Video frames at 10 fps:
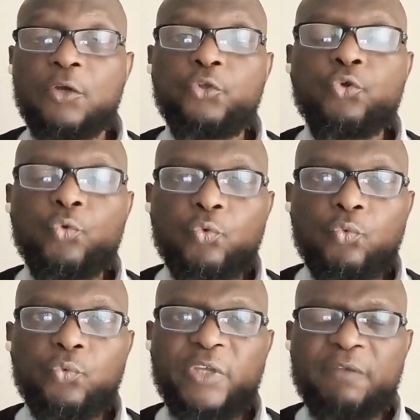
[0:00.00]

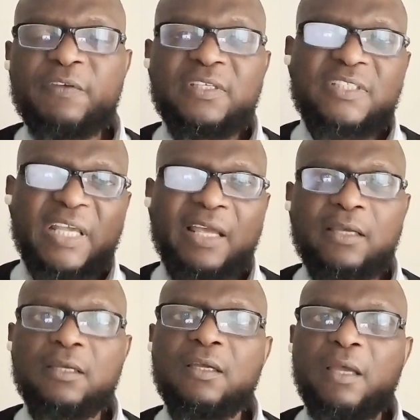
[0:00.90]
You even
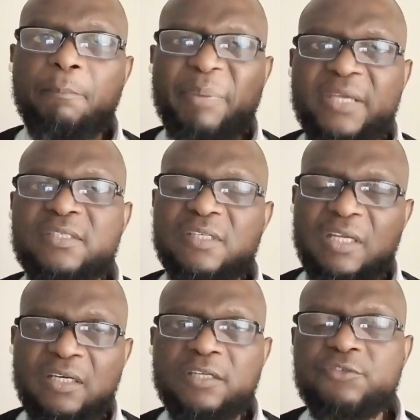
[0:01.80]
take best
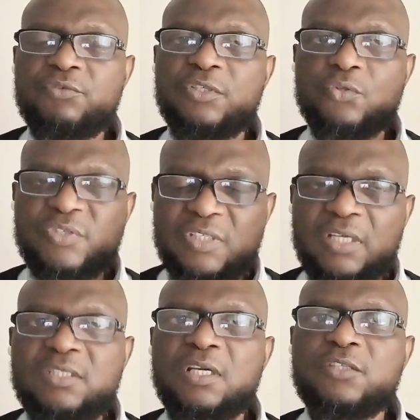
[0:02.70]
industries or
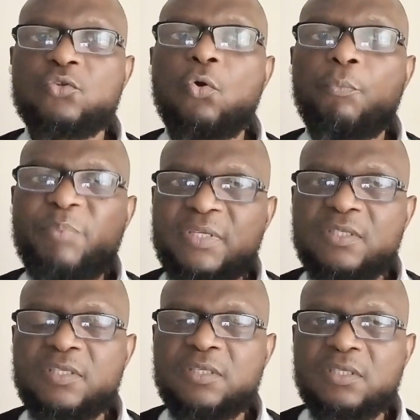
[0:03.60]
sectors or
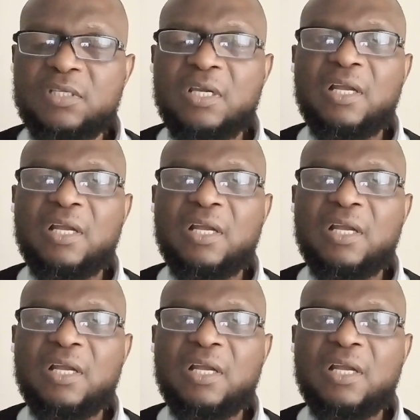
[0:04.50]
businesses